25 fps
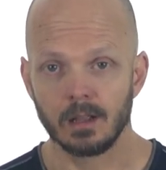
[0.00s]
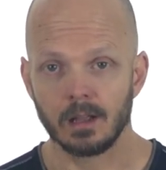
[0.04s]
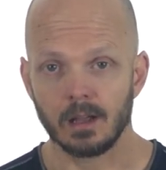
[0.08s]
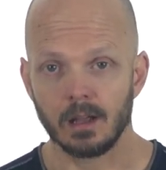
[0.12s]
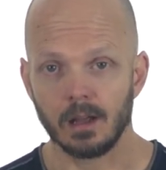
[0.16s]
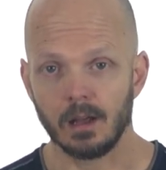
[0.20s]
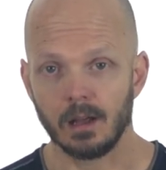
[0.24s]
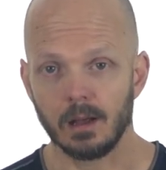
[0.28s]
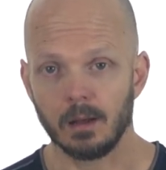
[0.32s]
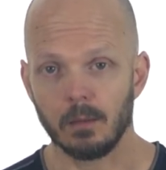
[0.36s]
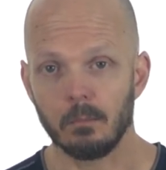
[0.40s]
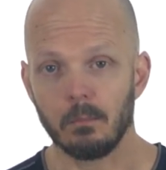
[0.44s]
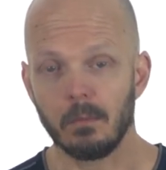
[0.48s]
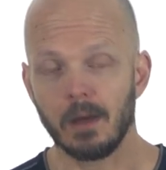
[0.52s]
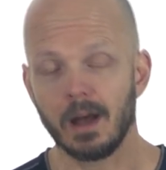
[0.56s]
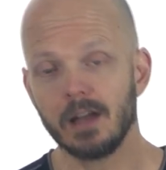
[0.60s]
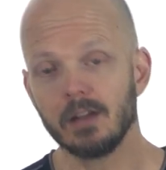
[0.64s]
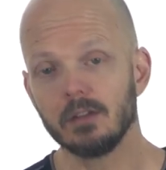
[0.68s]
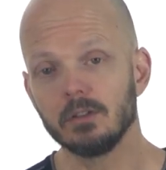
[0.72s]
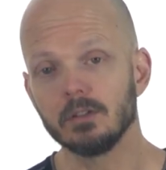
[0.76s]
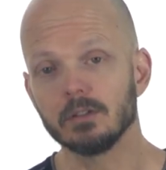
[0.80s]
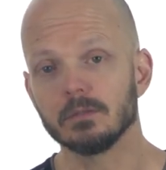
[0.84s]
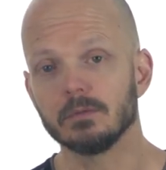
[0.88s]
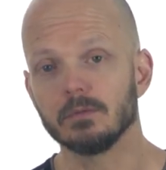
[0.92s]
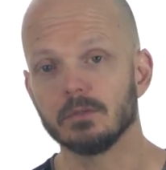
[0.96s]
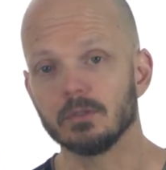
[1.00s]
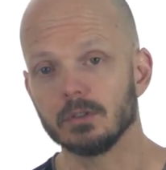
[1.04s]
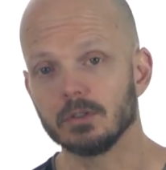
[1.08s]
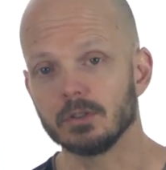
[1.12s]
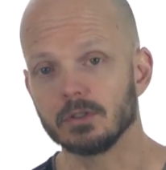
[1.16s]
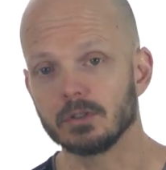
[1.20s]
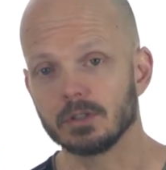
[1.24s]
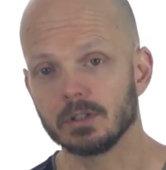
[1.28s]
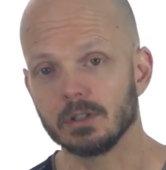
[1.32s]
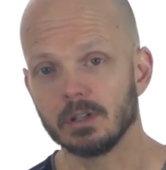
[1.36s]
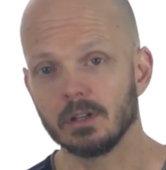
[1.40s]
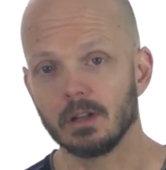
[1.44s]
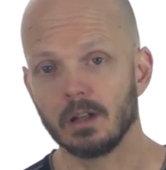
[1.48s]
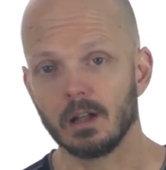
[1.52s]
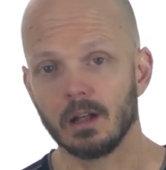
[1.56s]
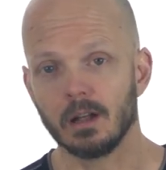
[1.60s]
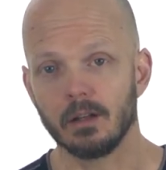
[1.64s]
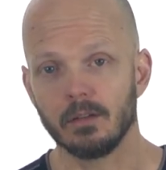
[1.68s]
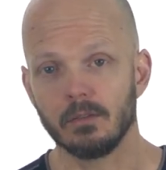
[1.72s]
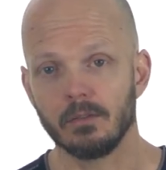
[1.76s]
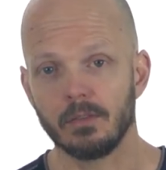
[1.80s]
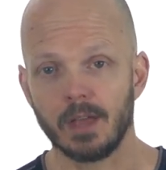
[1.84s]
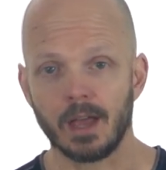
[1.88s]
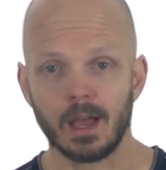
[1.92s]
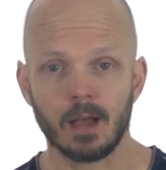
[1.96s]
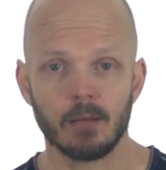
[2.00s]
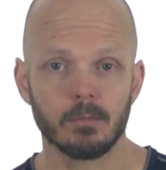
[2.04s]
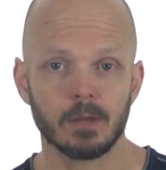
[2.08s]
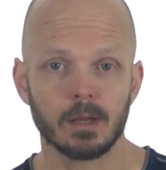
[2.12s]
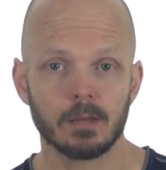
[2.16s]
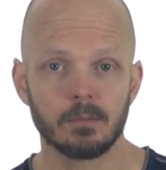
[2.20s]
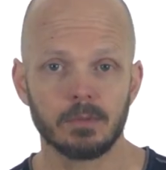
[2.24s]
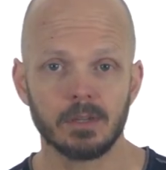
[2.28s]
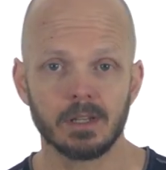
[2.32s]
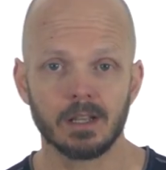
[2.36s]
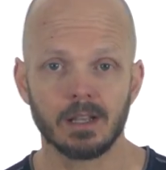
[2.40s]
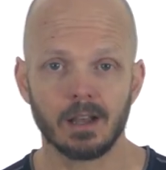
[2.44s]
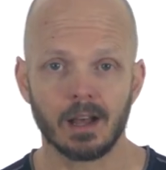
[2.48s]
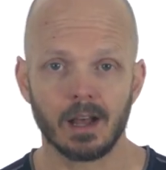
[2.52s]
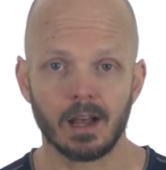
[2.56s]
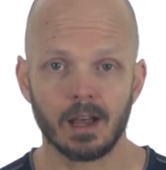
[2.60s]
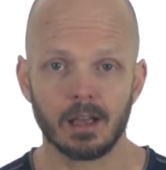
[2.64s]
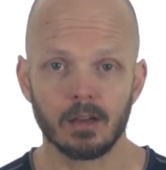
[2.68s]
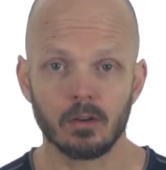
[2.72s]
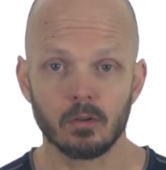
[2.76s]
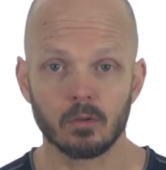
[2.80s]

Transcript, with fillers: A milder version of that might be a guy,